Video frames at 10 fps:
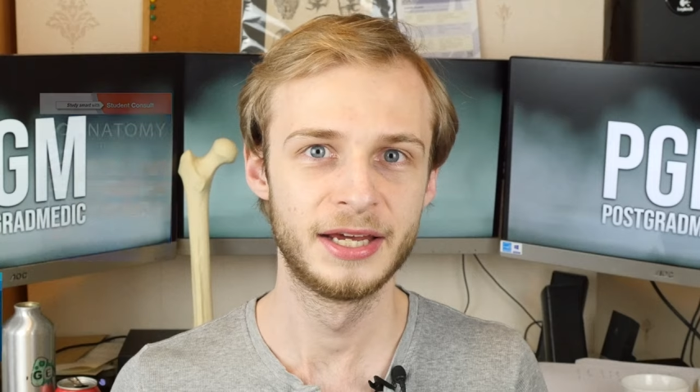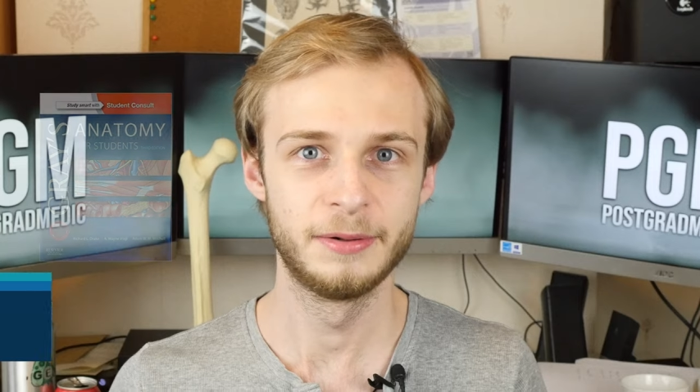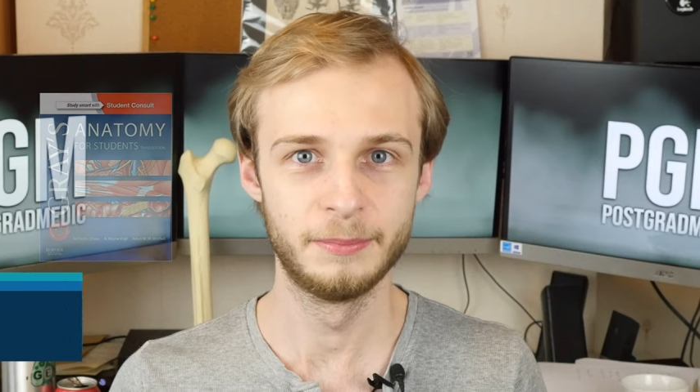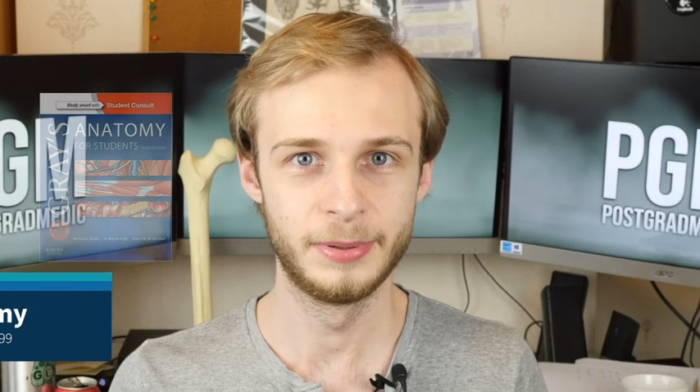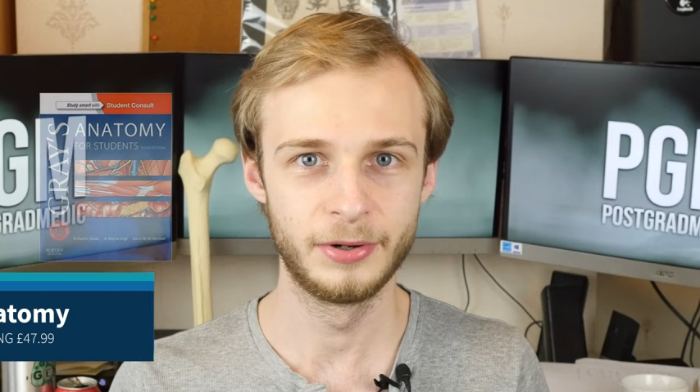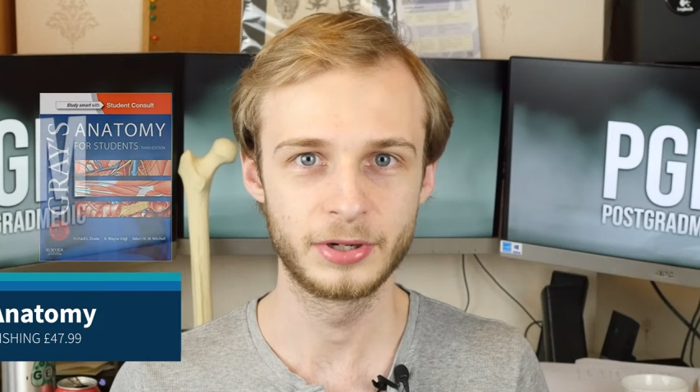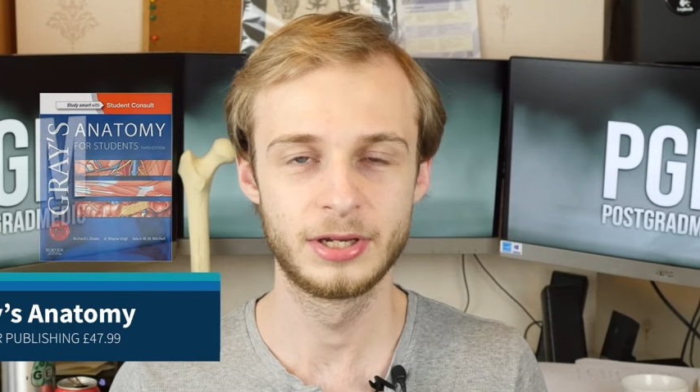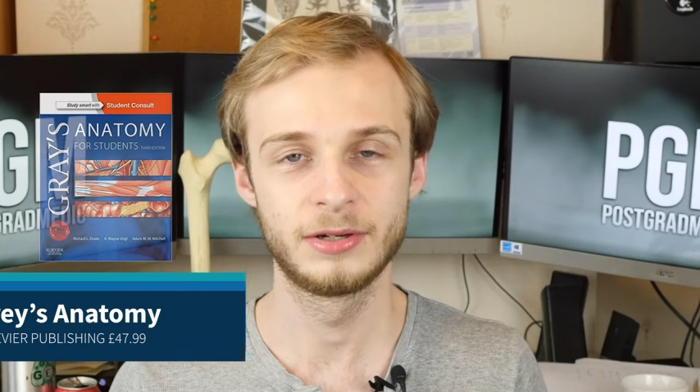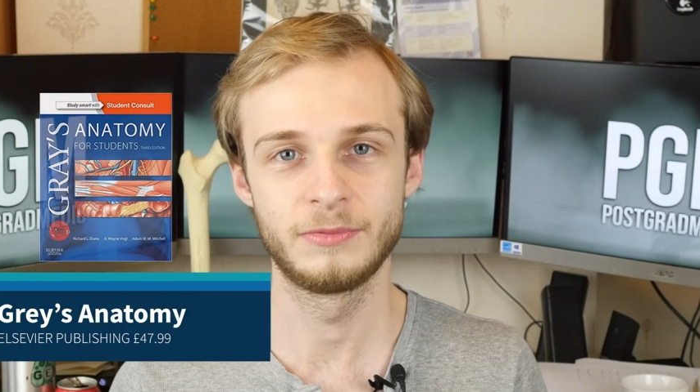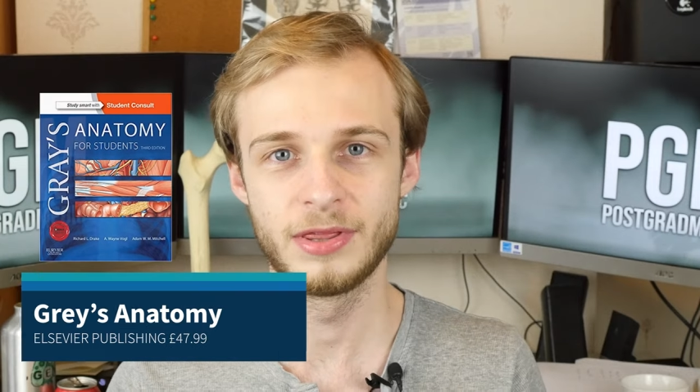book
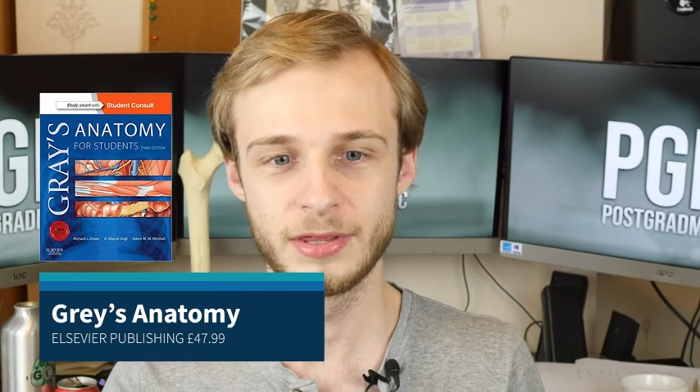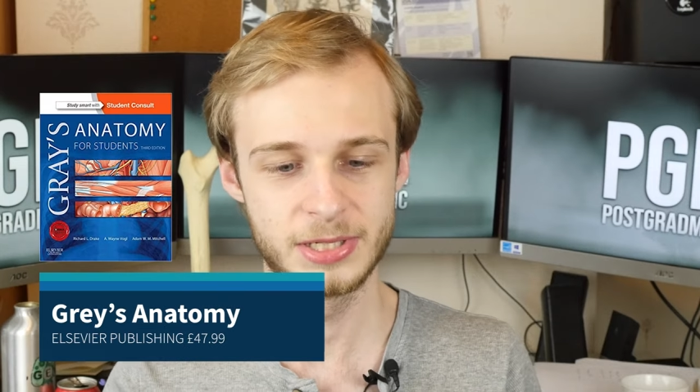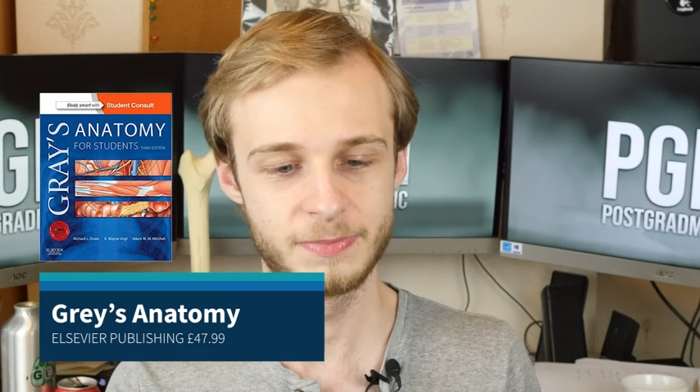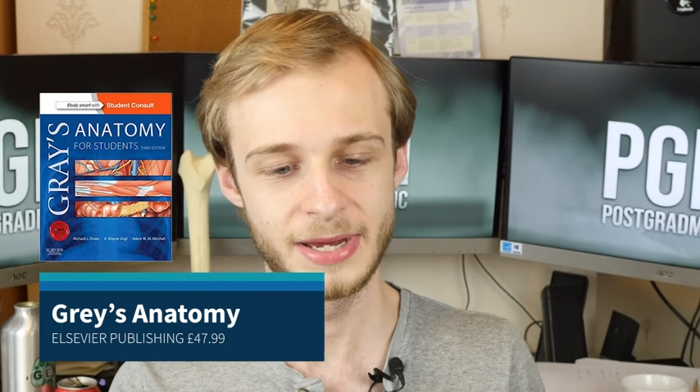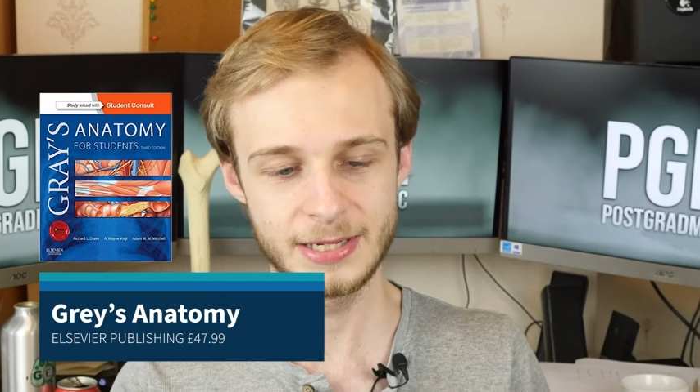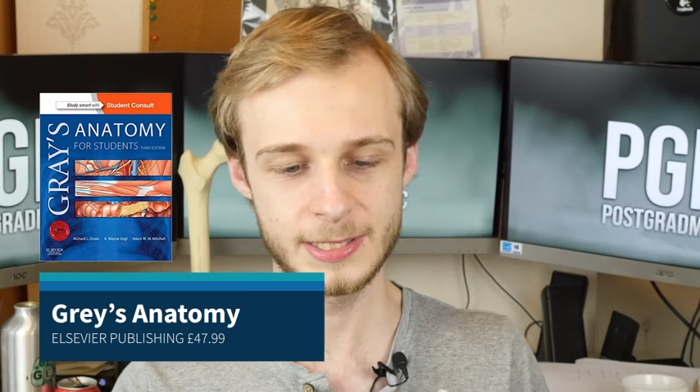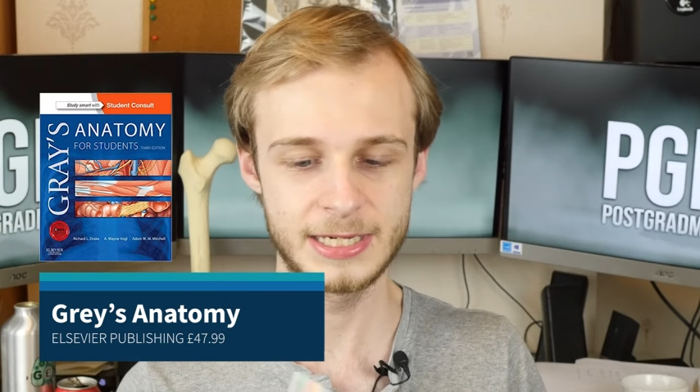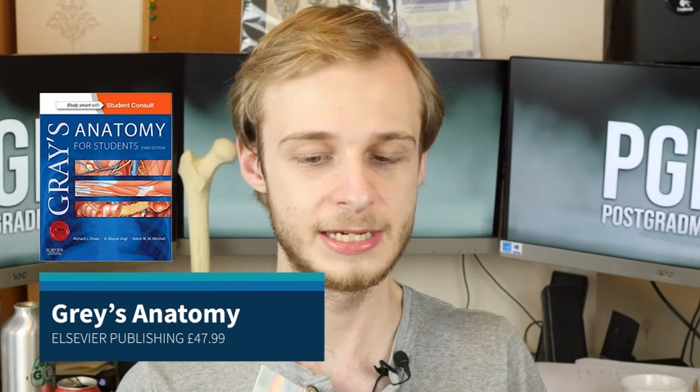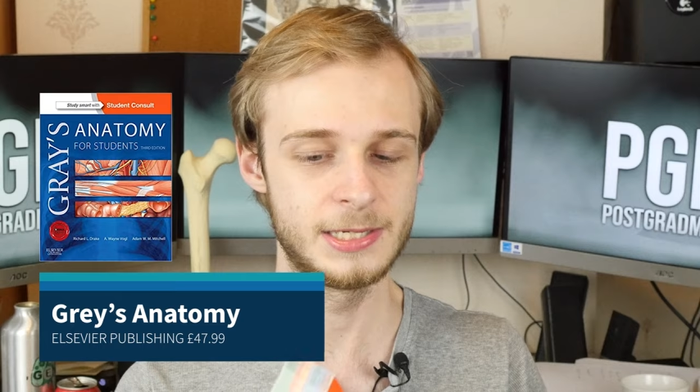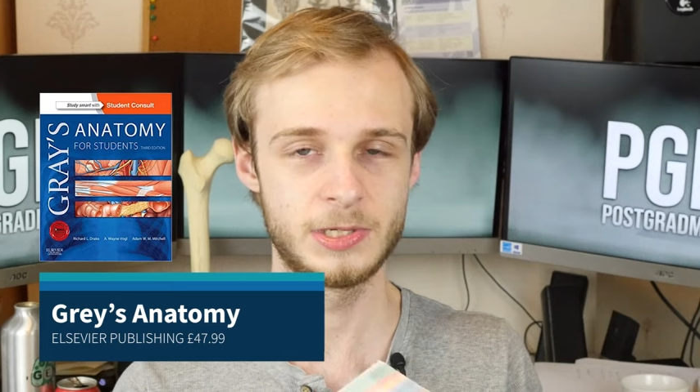with as many
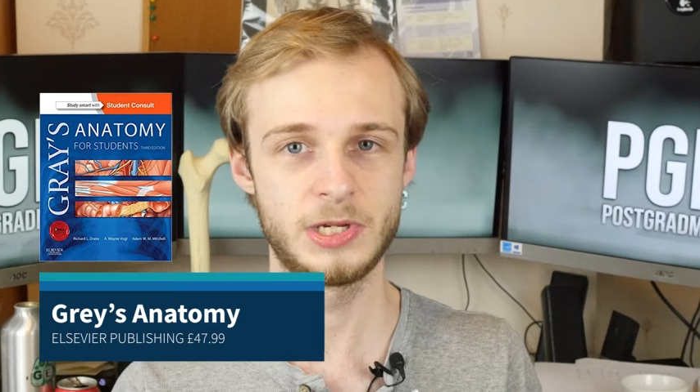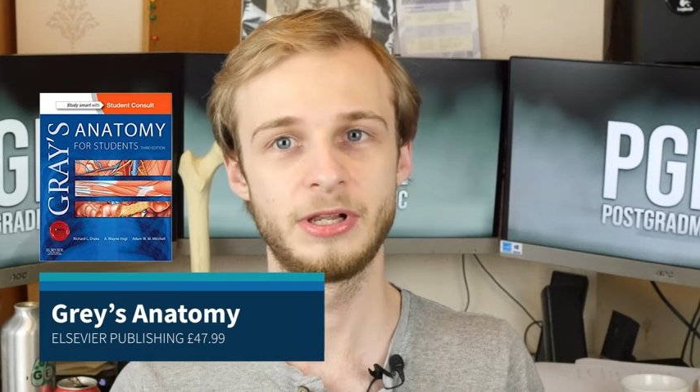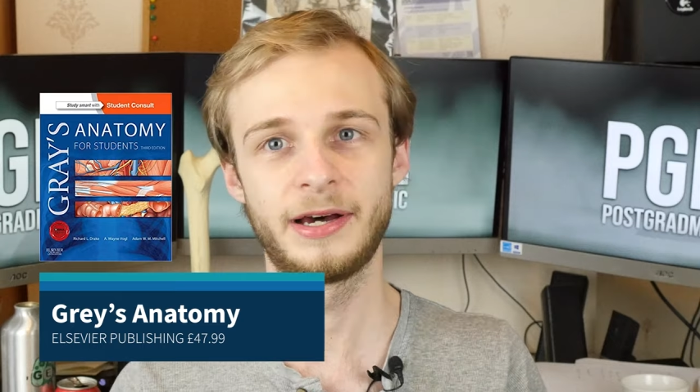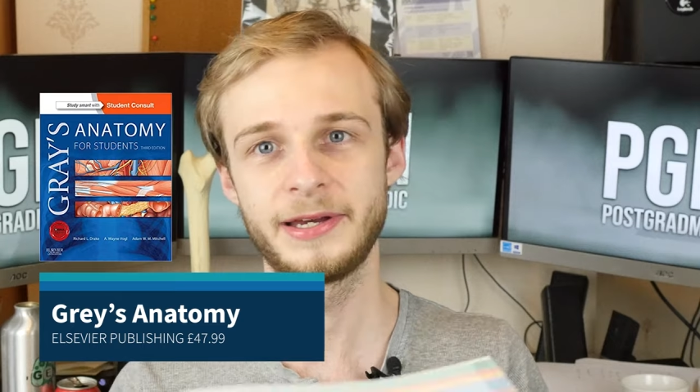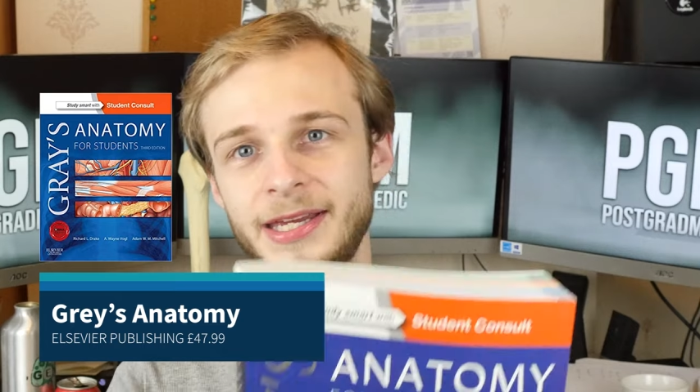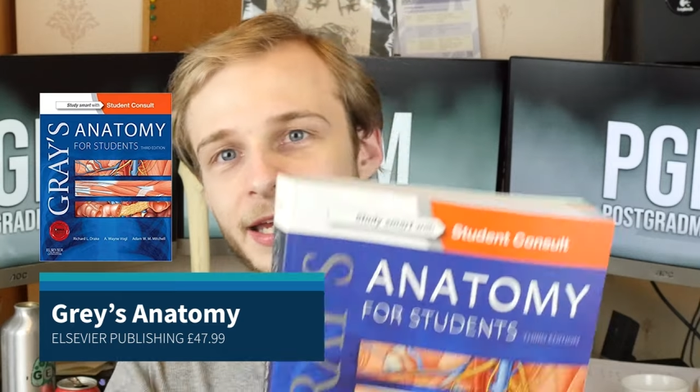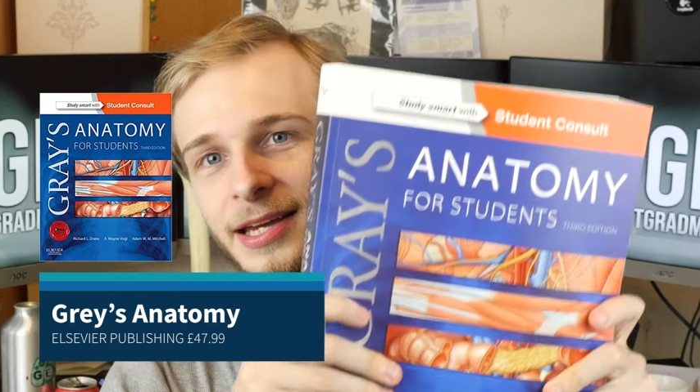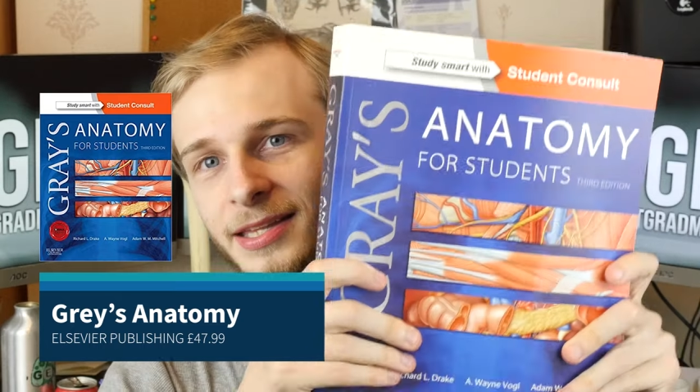C's as you like